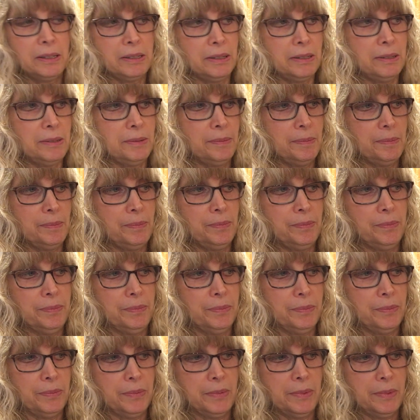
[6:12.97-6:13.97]

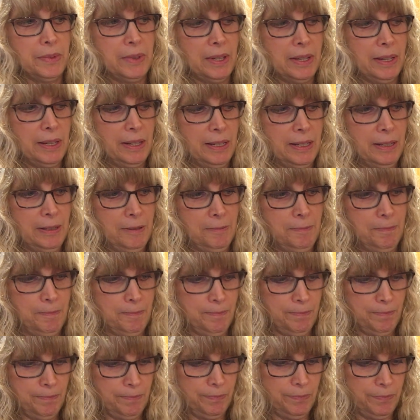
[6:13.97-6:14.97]

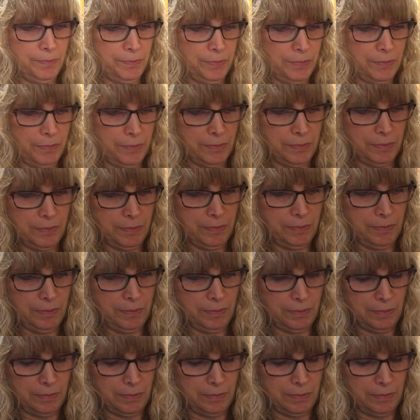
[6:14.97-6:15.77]
[no speech]